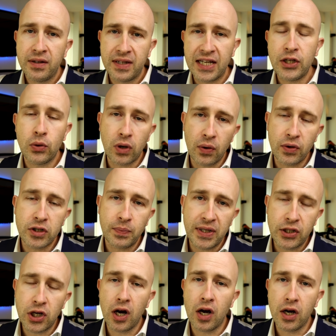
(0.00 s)
then you're going to be
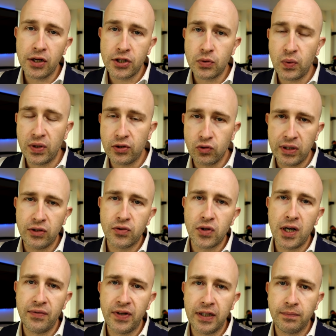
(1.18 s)
charged with drink
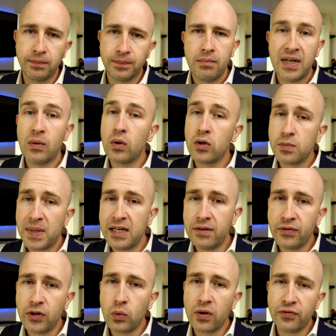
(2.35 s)
driving. Now, whilst many of
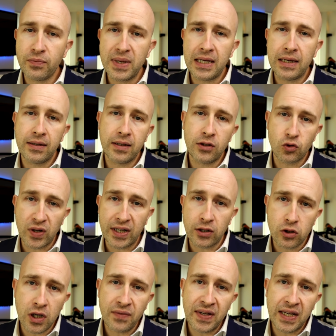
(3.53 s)
you are familiar that drink
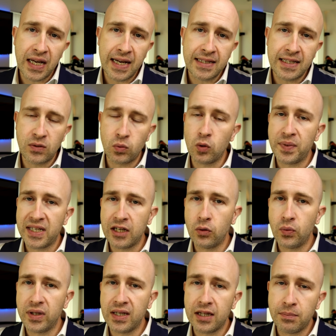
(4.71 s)
driving cases will be dealt
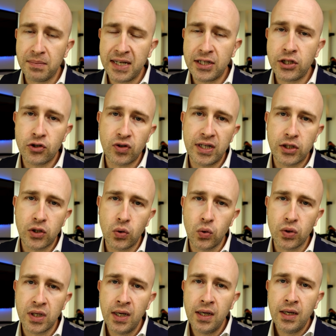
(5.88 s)
with at the magistrates'
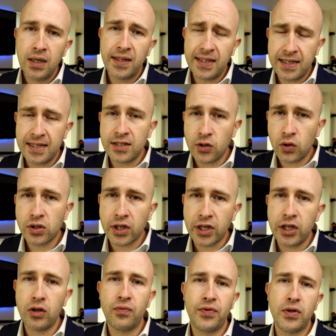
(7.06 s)
court, this is not a
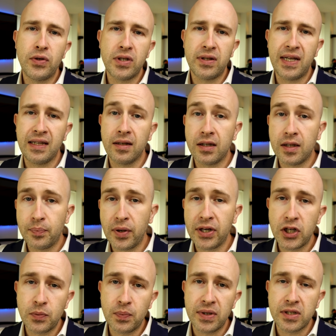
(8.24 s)
cue for you to think that the
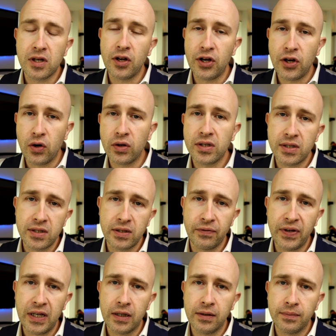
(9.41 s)
punishments are not
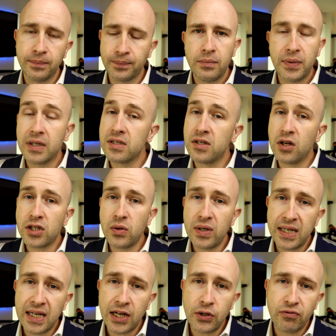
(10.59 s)
severe. Because not
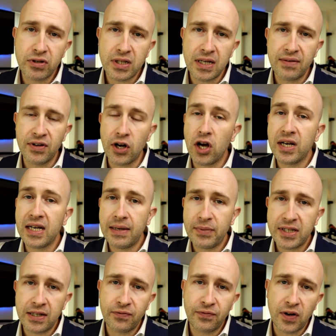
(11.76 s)
only can you receive an
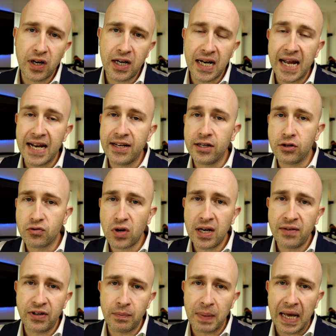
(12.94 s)
unlimited fine and a
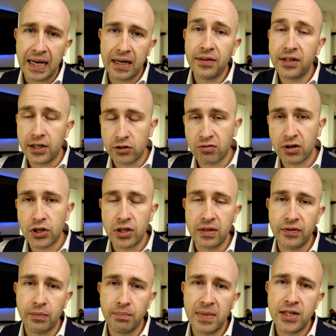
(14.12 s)
driving ban at the discretion
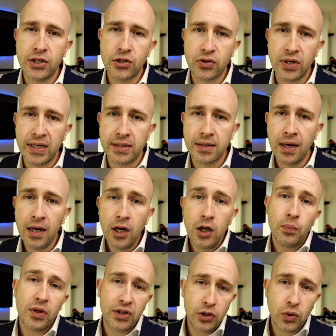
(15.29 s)
of the magistrates,
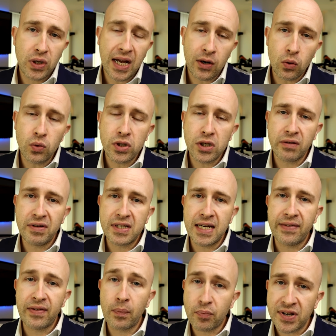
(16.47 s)
but you can also
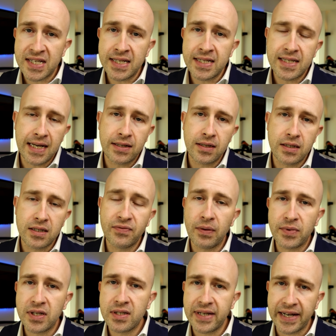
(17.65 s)
receive a prison sentence of up
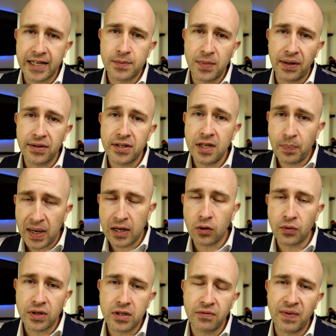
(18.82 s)
to 6 months, depending on
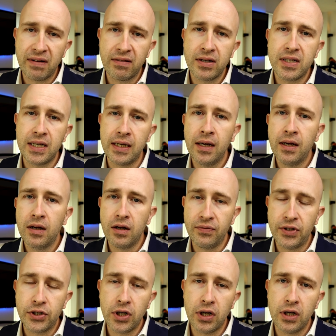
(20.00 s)
the severity of
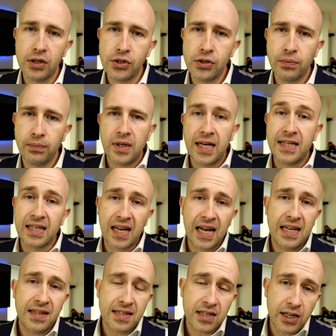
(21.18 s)
the charge. And
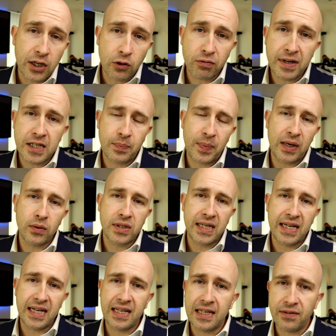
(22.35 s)
again, there's an increased penalty
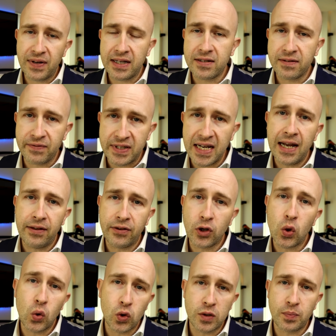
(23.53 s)
in the event of death
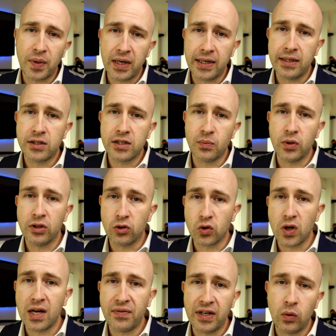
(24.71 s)
caused by someone
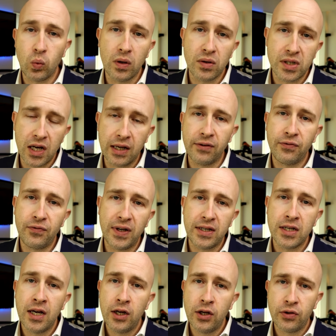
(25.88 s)
driving whilst
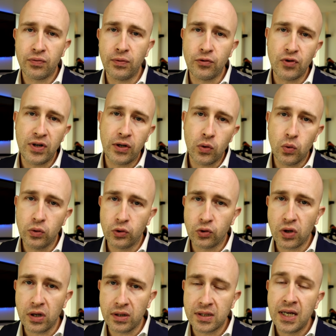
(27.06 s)
unfit through drink or
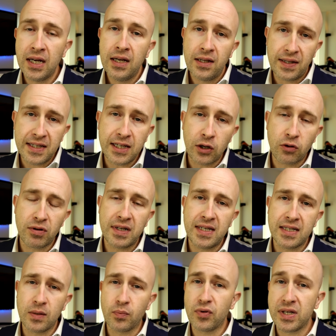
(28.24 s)
drugs. This
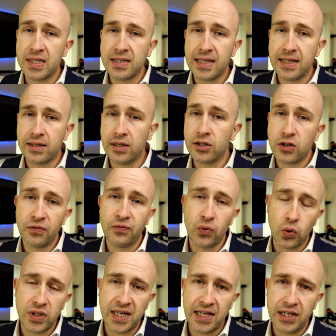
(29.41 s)
increases the prison sentence to
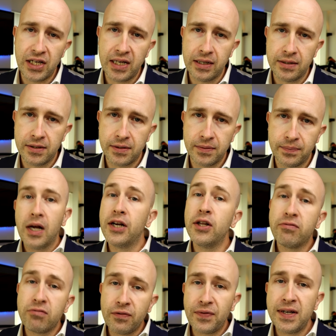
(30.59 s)
14 years.
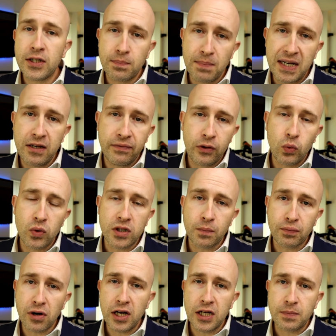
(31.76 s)
Another offence many of you were
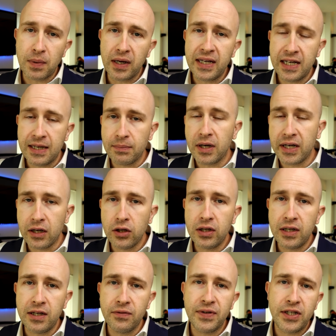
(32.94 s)
surprised by in my
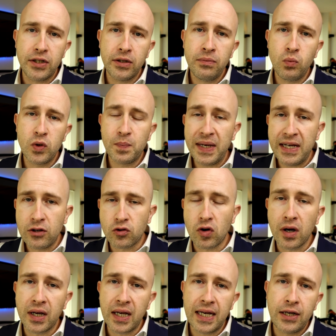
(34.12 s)
earlier video was being
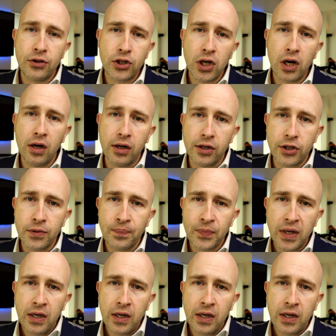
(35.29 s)
drunk in charge.